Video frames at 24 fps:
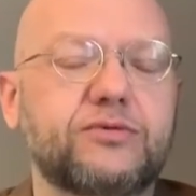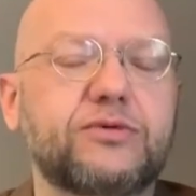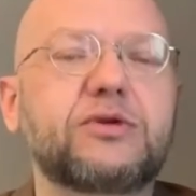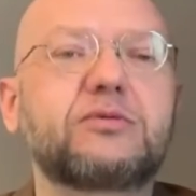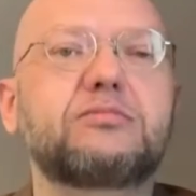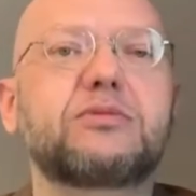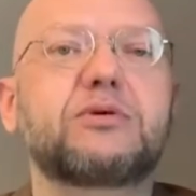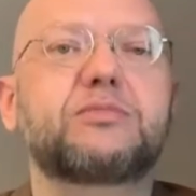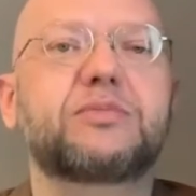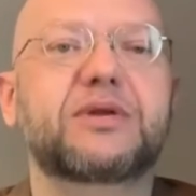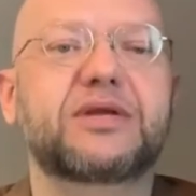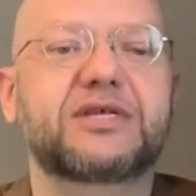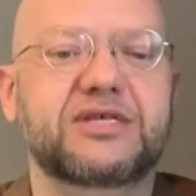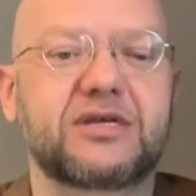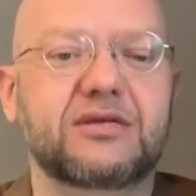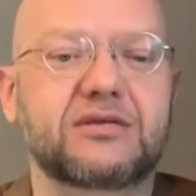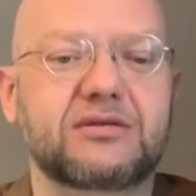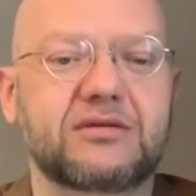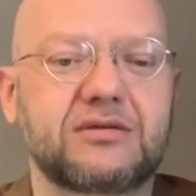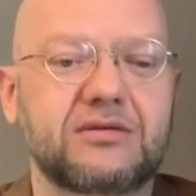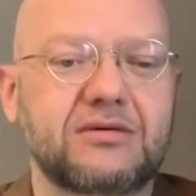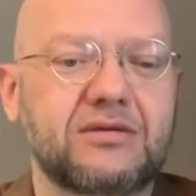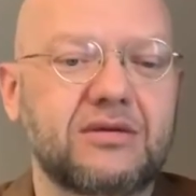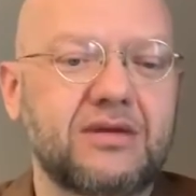will be
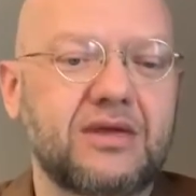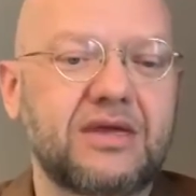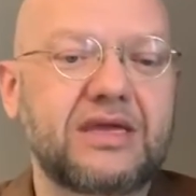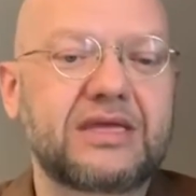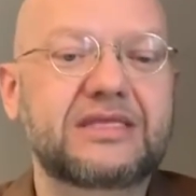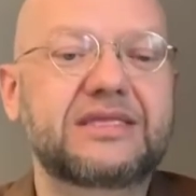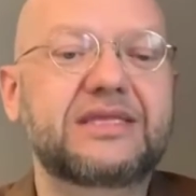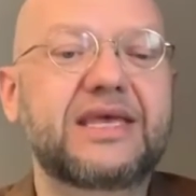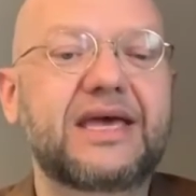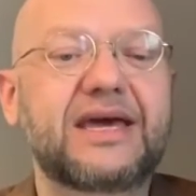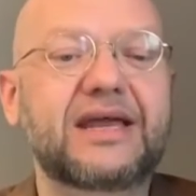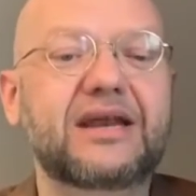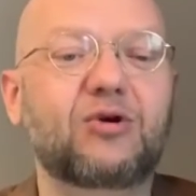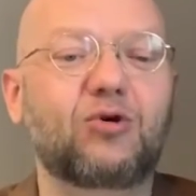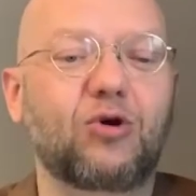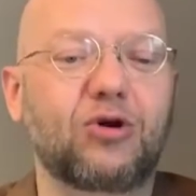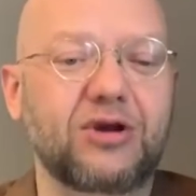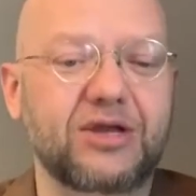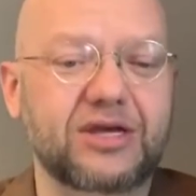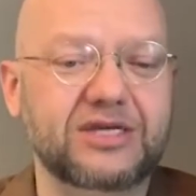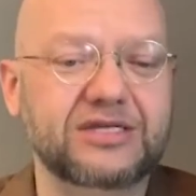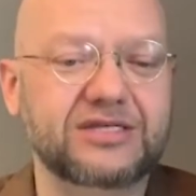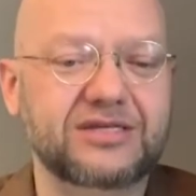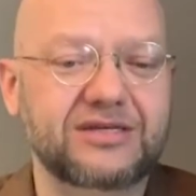present. Dear
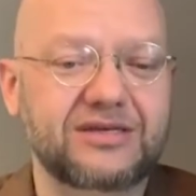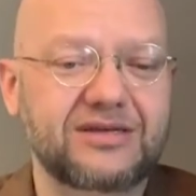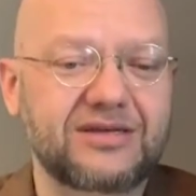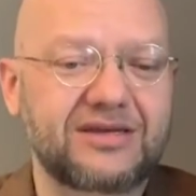colleagues,